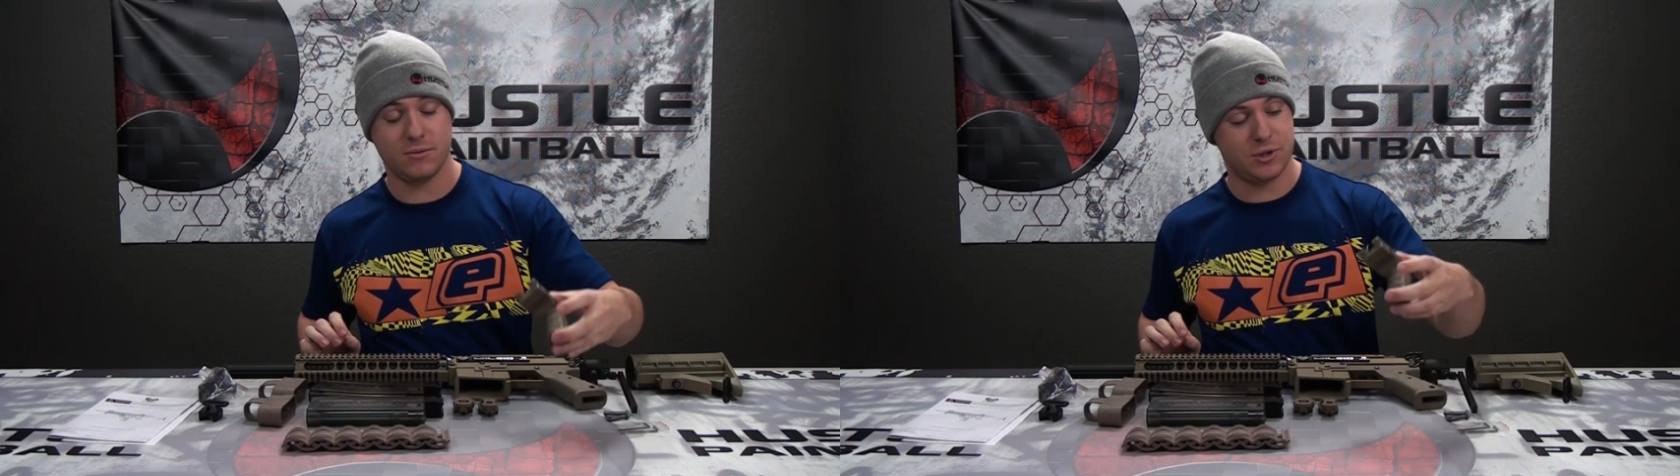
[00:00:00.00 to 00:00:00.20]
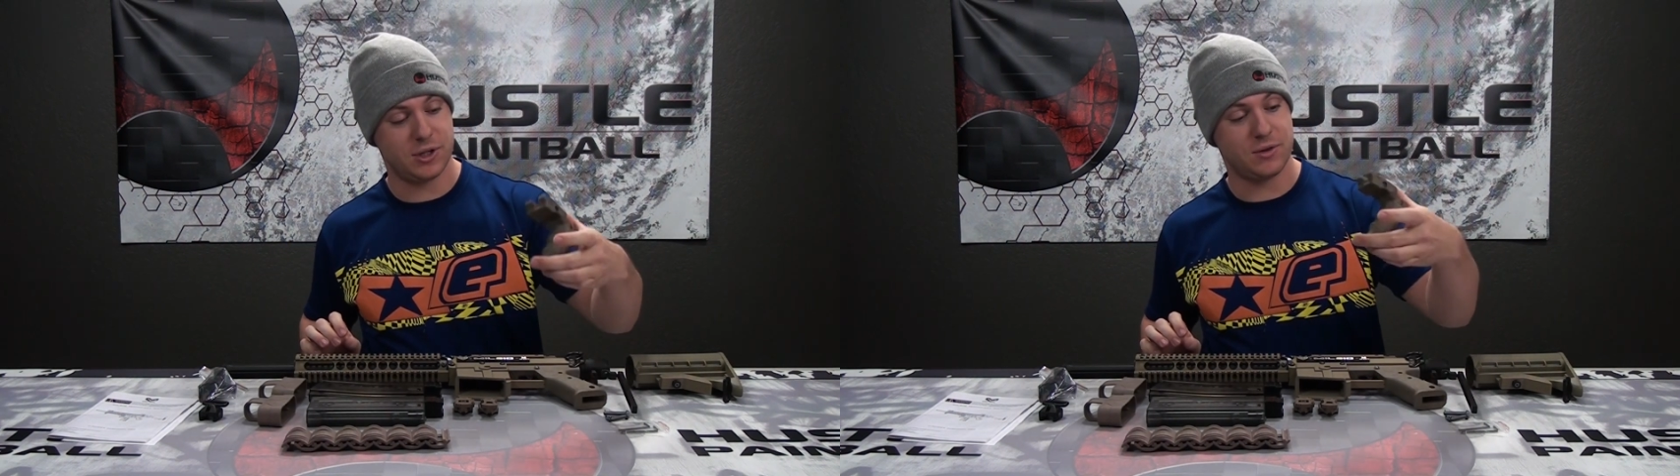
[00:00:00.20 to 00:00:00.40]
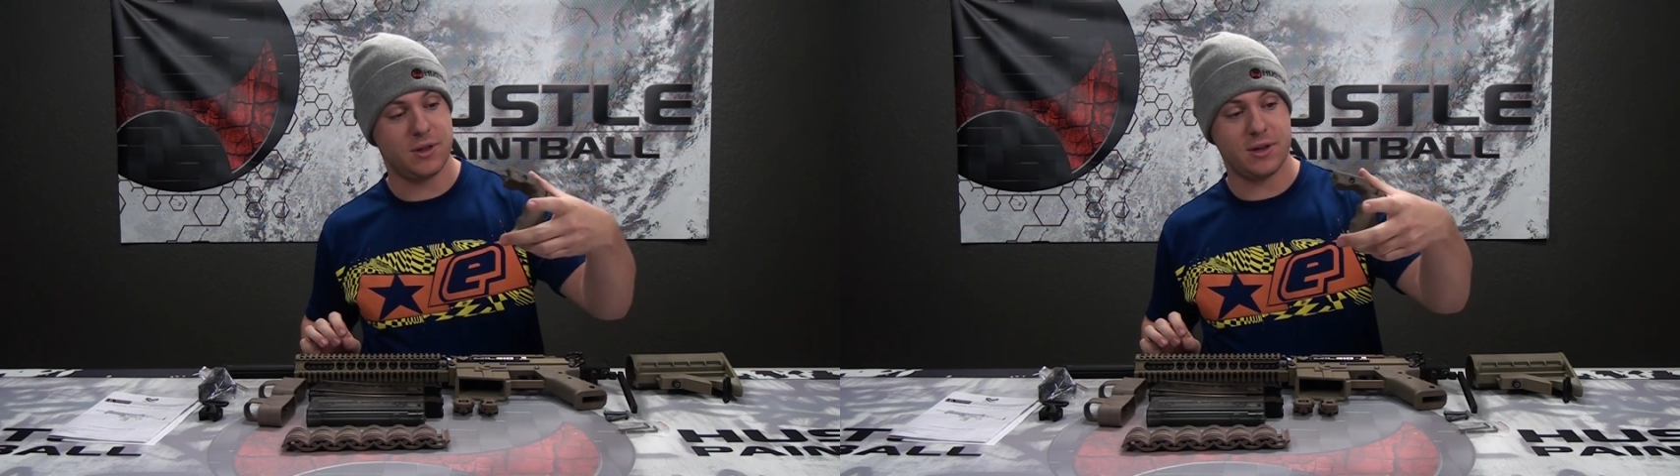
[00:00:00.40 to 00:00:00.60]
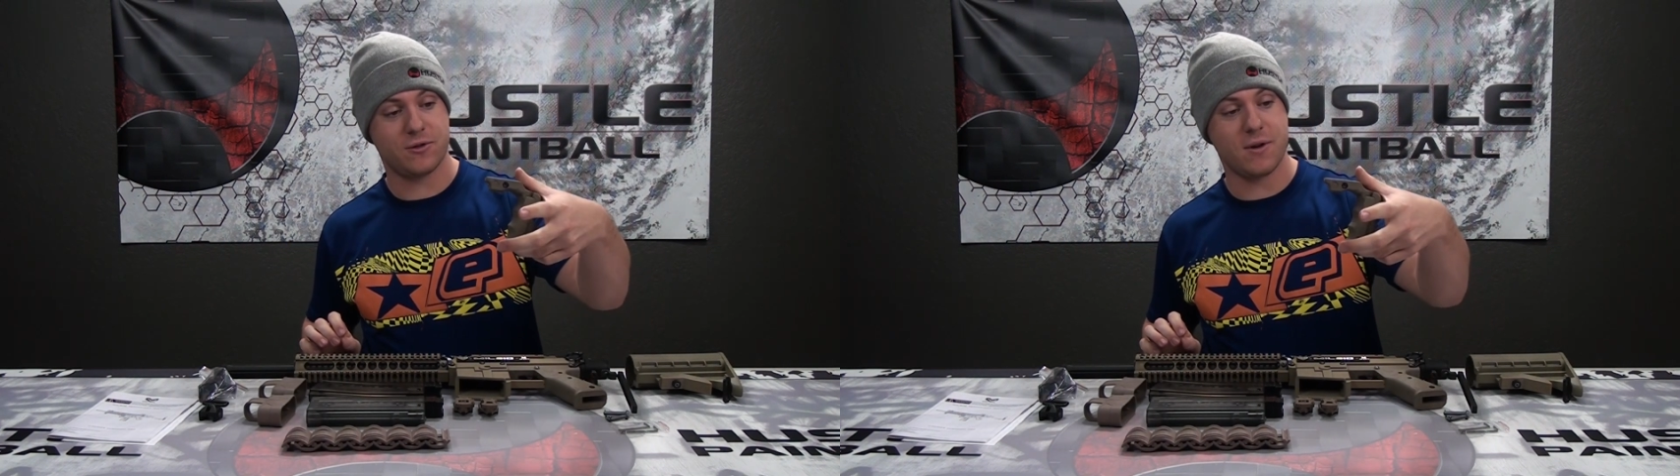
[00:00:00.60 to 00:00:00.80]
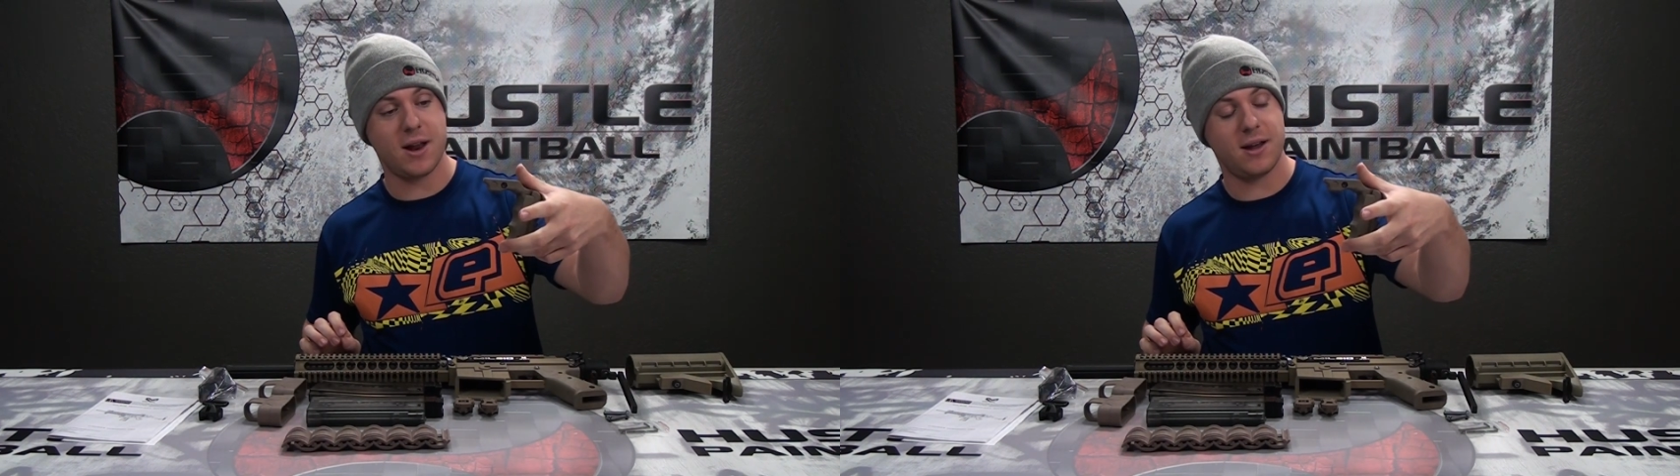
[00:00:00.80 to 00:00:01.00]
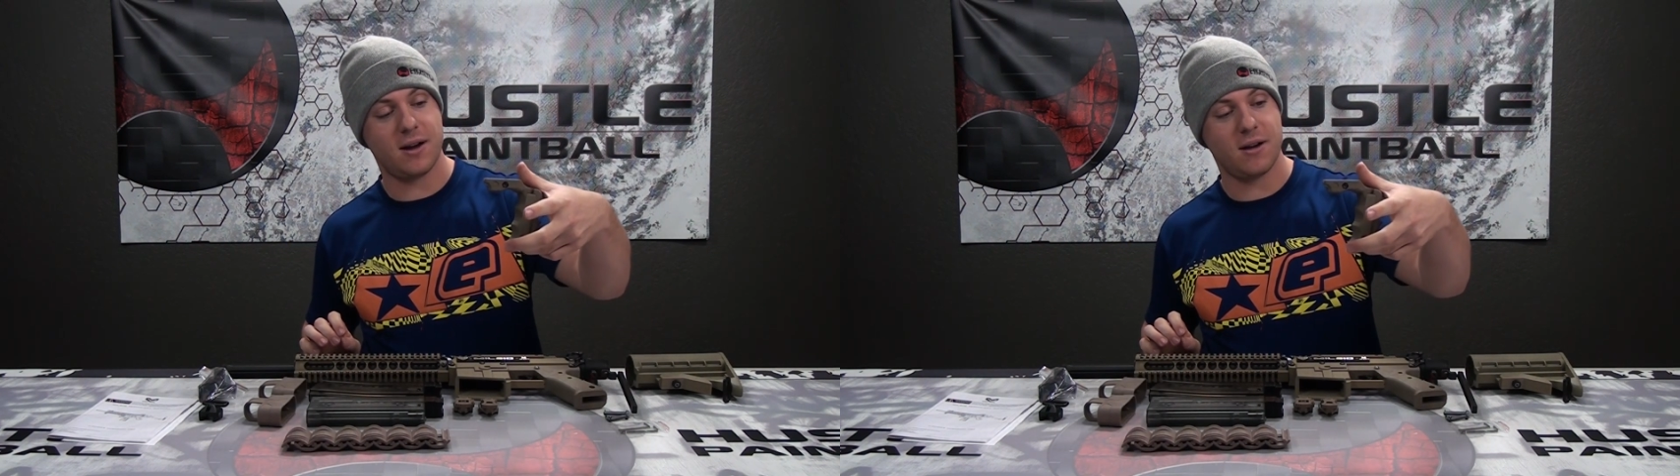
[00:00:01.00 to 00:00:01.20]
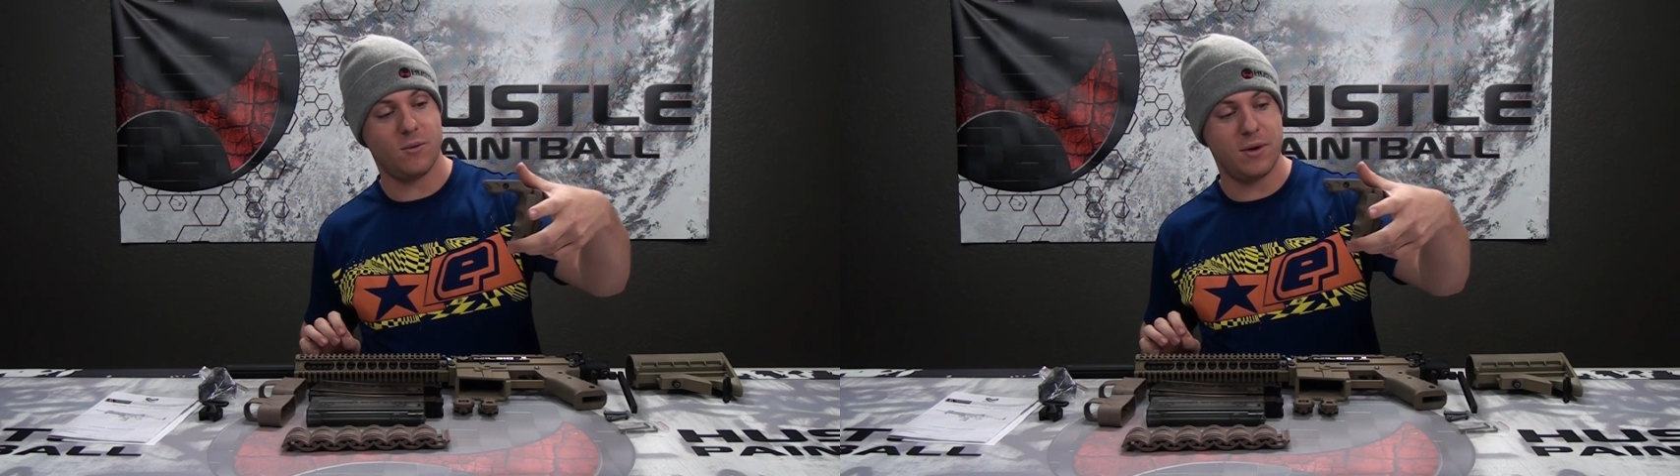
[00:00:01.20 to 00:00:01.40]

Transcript: which is this right here.